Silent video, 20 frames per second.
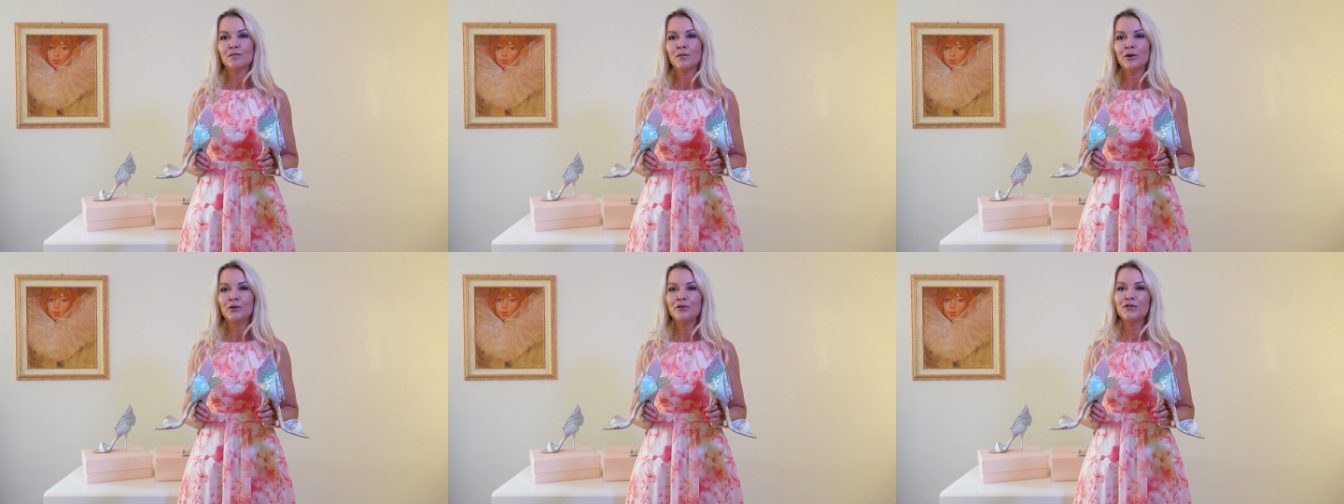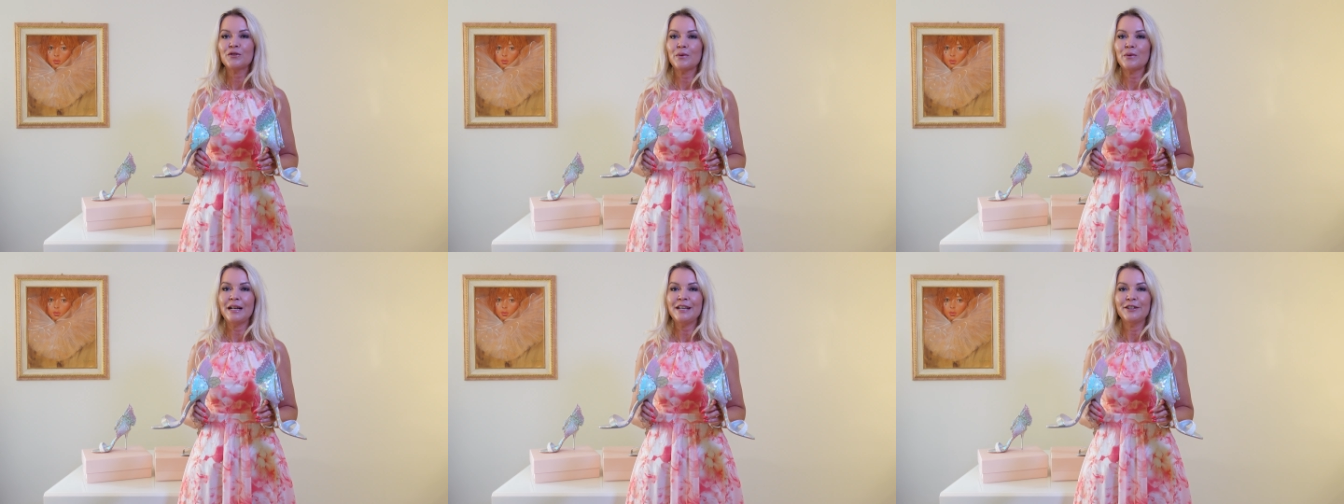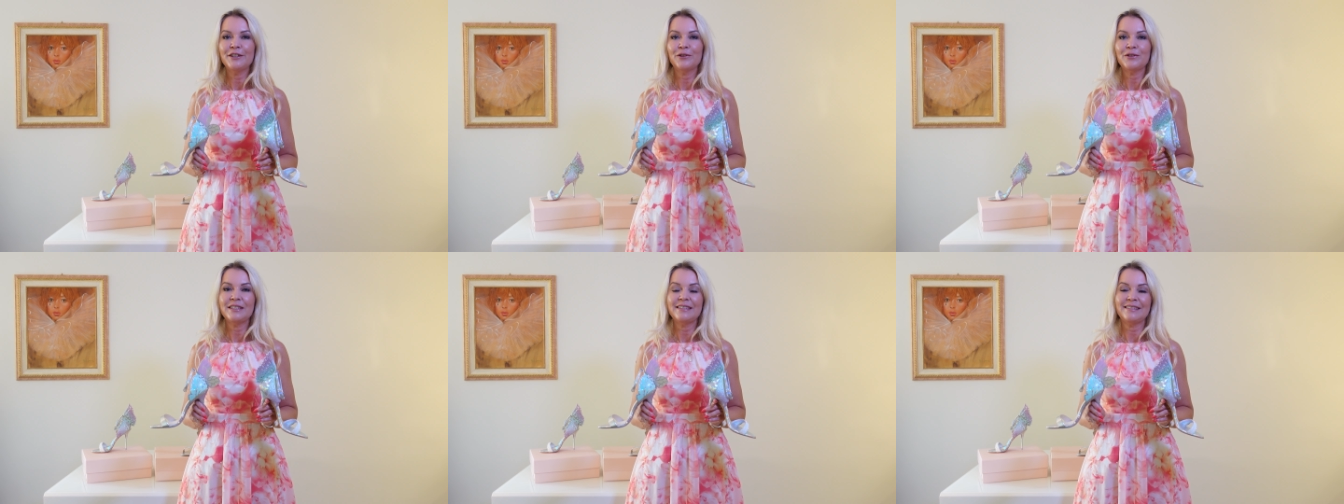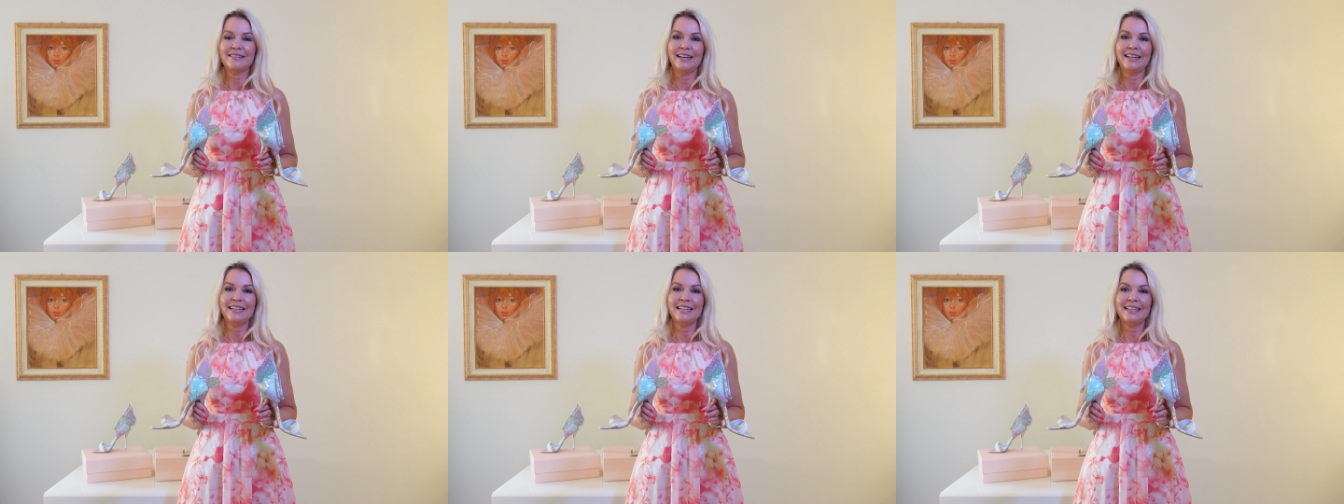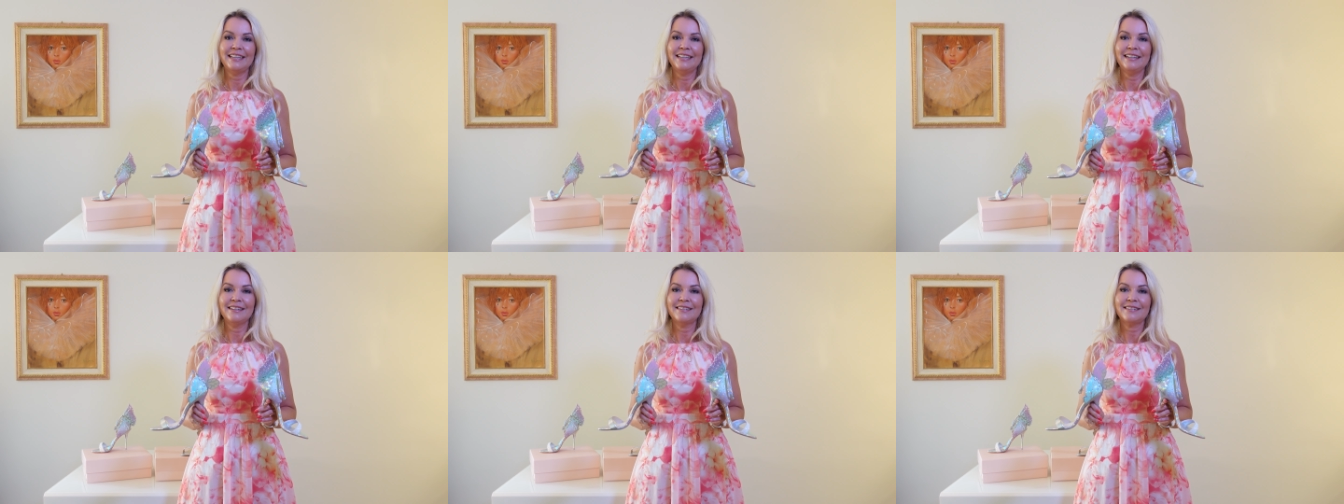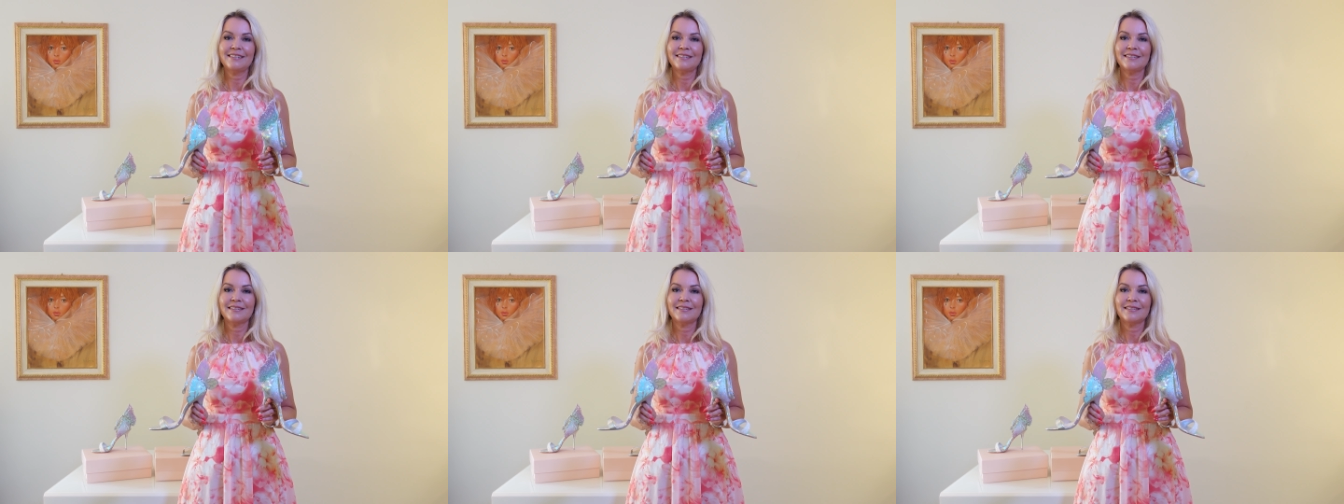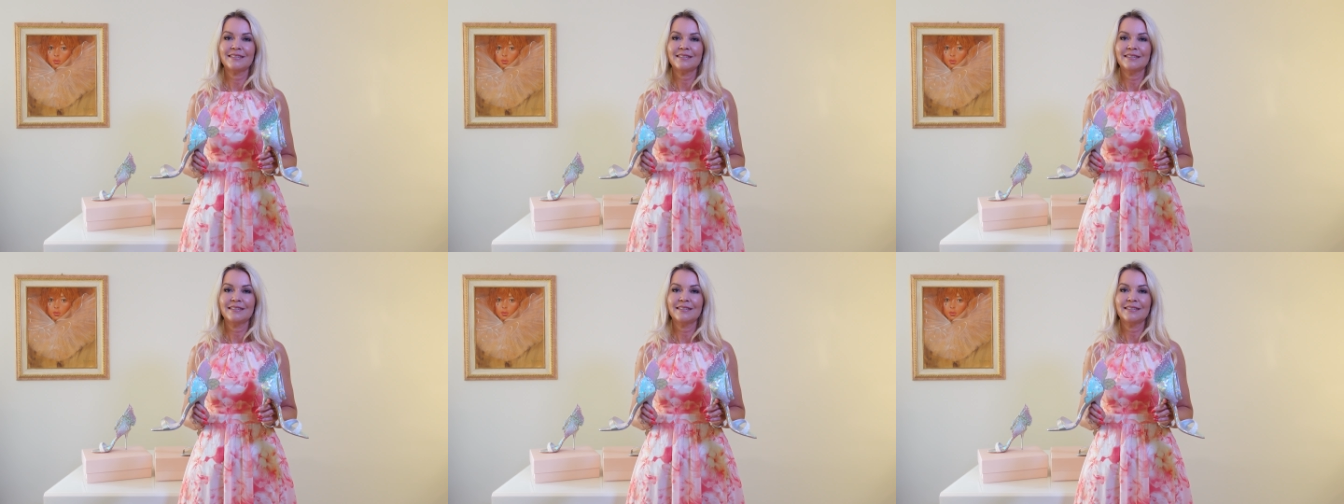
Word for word: most well-known designer heels.